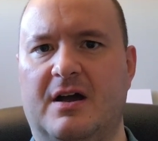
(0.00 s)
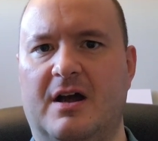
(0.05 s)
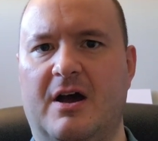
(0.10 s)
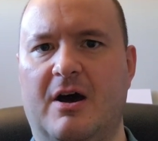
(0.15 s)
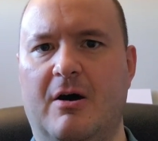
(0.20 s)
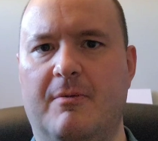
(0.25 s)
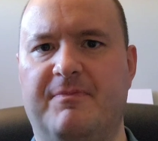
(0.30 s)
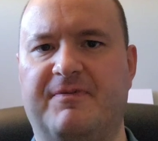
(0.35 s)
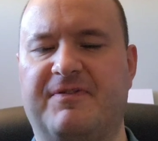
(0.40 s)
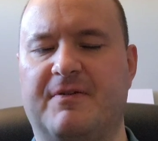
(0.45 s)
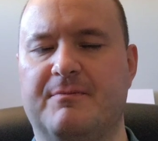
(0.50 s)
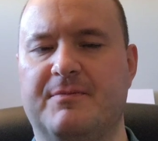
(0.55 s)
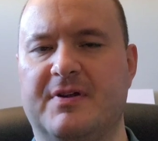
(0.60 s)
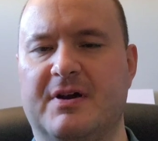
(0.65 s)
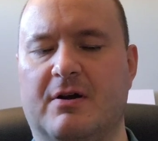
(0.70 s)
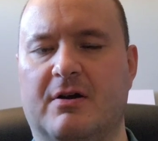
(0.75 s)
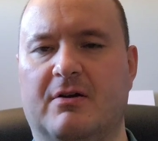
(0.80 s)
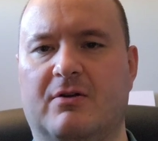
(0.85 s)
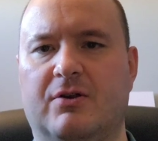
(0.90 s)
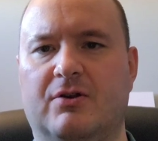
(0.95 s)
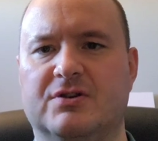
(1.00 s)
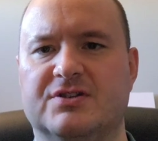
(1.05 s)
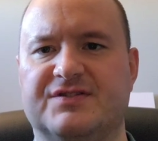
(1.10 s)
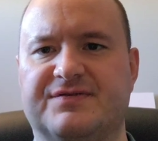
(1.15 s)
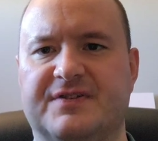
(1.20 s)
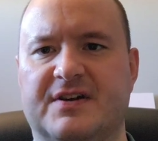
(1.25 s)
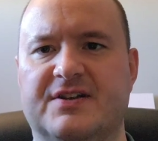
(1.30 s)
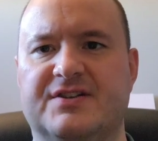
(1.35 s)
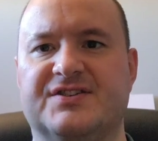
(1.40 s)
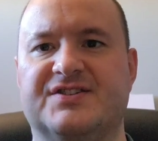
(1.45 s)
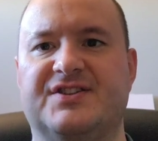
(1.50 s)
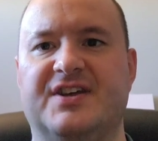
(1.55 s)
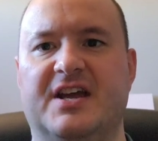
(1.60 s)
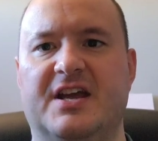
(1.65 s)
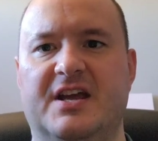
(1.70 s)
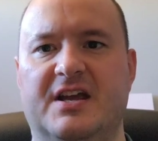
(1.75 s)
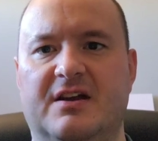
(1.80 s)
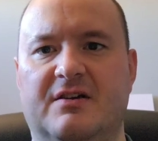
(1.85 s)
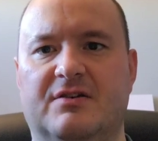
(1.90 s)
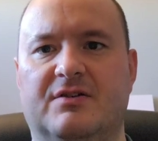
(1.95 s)
help from their close friends,
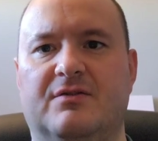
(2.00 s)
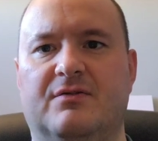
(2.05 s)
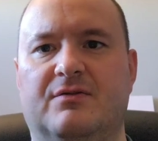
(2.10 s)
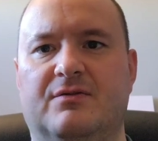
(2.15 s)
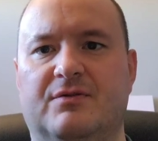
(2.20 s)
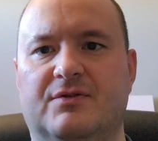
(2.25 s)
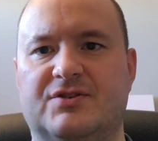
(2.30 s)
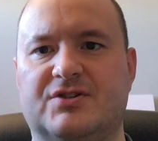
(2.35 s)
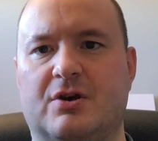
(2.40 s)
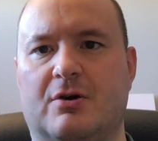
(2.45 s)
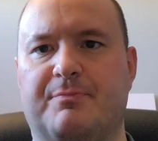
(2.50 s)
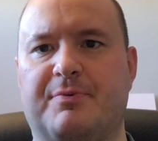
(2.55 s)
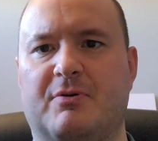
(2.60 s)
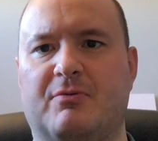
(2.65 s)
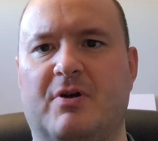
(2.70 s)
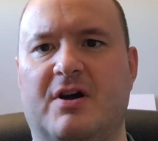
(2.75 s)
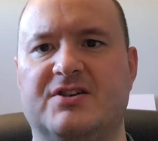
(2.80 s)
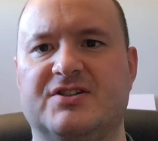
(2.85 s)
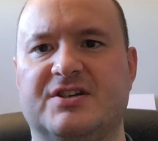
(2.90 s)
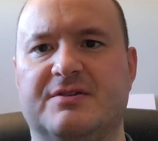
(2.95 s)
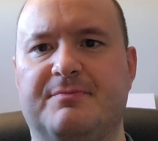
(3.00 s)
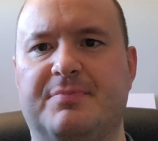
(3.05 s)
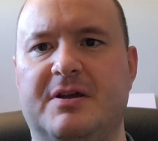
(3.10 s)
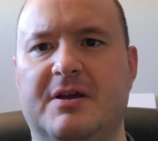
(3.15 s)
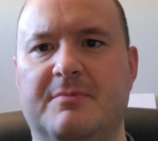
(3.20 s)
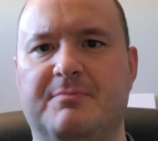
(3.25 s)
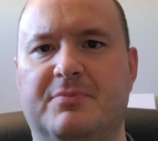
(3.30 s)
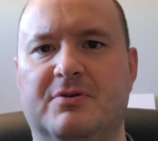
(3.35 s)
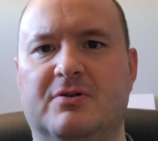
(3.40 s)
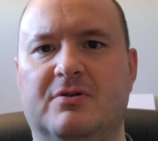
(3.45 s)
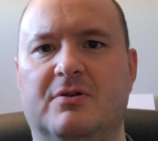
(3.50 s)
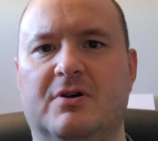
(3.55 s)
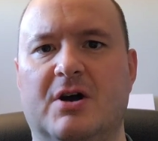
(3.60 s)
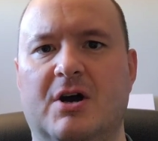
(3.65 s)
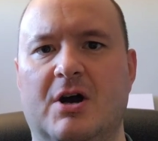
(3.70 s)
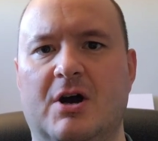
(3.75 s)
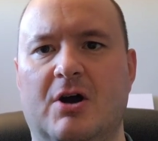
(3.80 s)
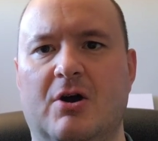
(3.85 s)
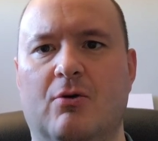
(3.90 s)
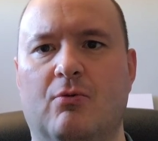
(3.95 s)
they Scorpio rising
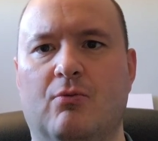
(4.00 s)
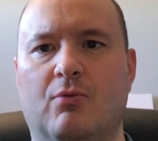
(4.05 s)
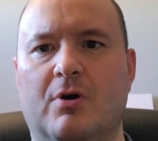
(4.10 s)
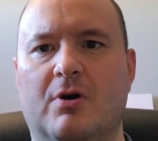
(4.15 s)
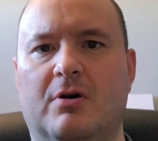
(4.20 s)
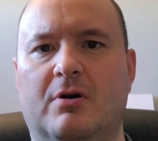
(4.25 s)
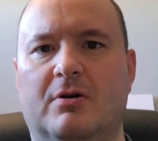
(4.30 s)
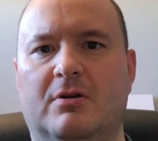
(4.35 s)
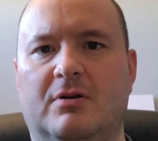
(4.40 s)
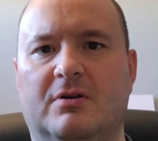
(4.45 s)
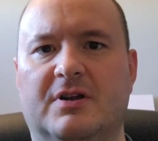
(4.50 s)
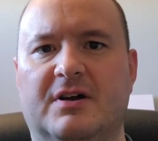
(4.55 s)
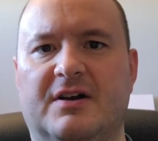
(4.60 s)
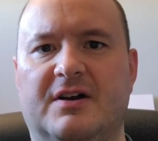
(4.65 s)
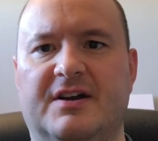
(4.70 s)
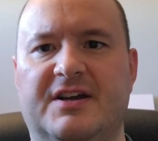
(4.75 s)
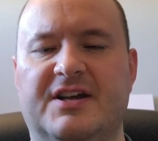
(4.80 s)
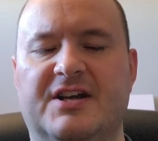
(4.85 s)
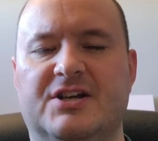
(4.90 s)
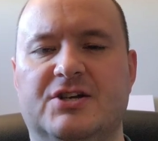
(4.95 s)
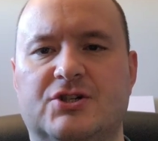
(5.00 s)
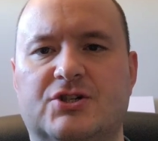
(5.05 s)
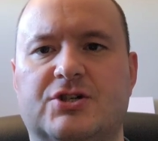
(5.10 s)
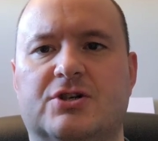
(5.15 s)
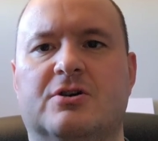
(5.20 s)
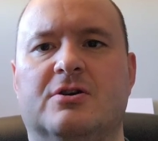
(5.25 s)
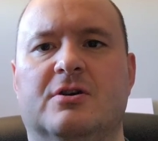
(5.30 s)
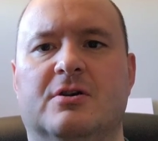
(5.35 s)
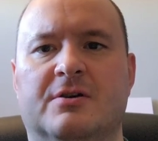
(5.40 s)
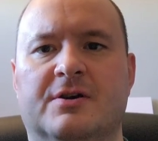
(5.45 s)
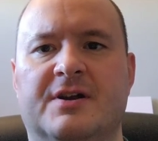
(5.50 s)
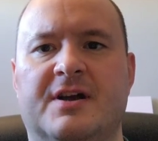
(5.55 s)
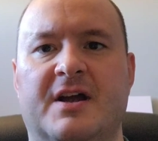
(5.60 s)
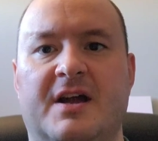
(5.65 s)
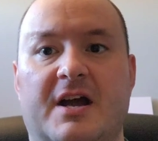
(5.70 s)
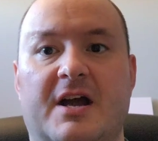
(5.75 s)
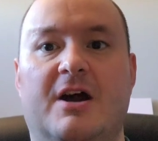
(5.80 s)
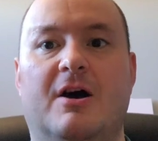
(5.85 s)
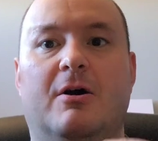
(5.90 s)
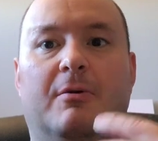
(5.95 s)
people will in turn
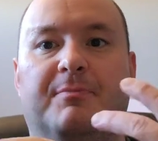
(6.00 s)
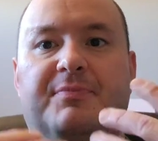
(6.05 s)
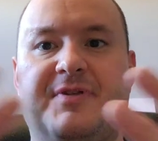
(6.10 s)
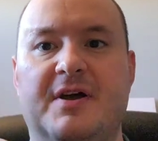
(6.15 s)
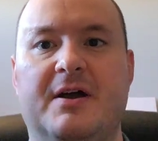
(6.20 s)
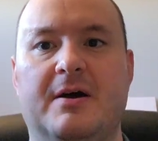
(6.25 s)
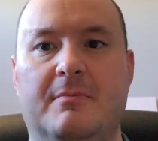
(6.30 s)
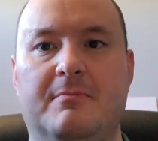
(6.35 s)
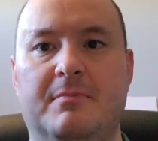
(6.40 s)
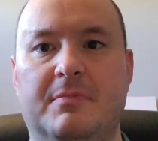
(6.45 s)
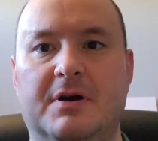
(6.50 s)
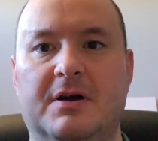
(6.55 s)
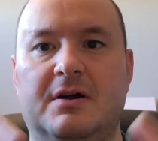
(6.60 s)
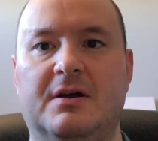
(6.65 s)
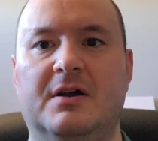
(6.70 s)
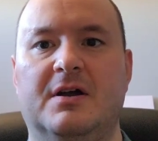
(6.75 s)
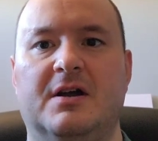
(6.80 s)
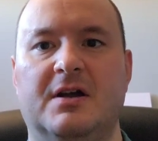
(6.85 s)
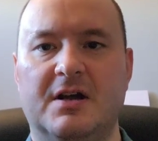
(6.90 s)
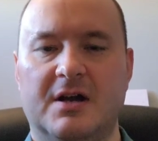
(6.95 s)
help them